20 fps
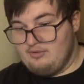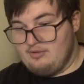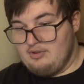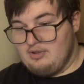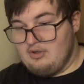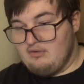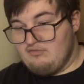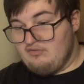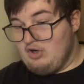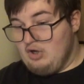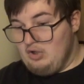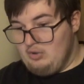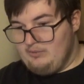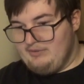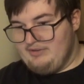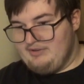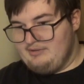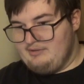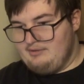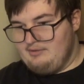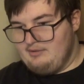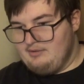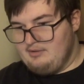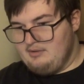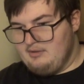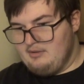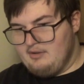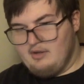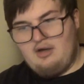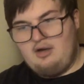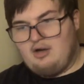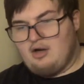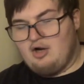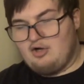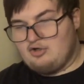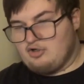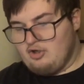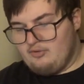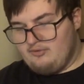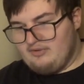of Hoenn are
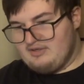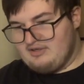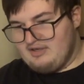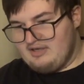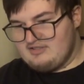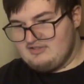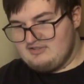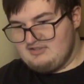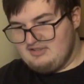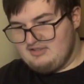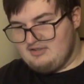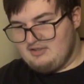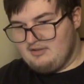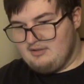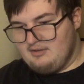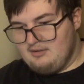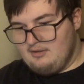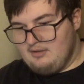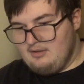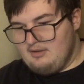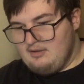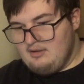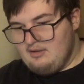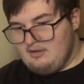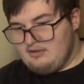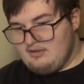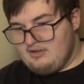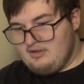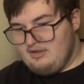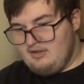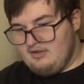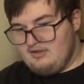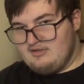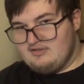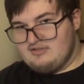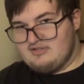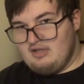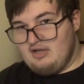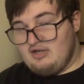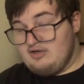going in S tier.
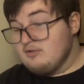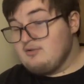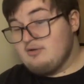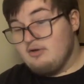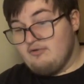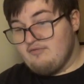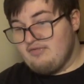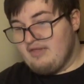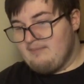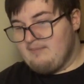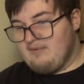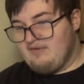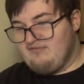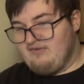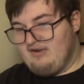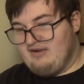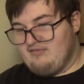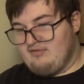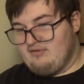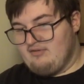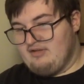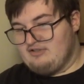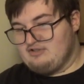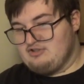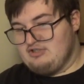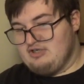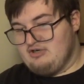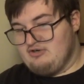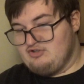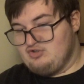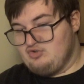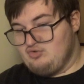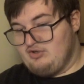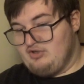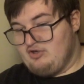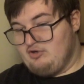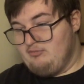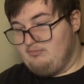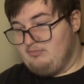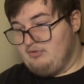Because I don't know if they're my favourite legendary
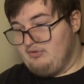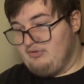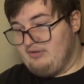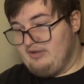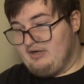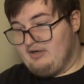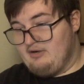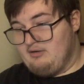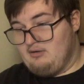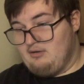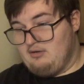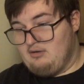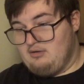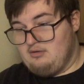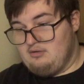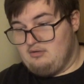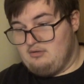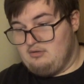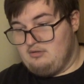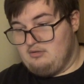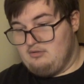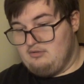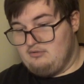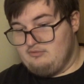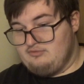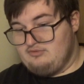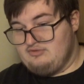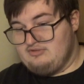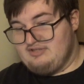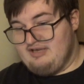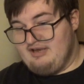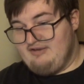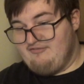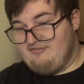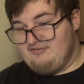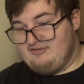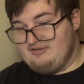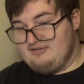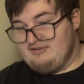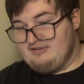trio, but they're
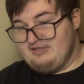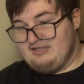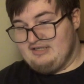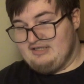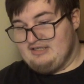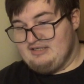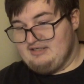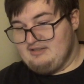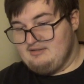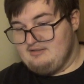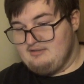definitely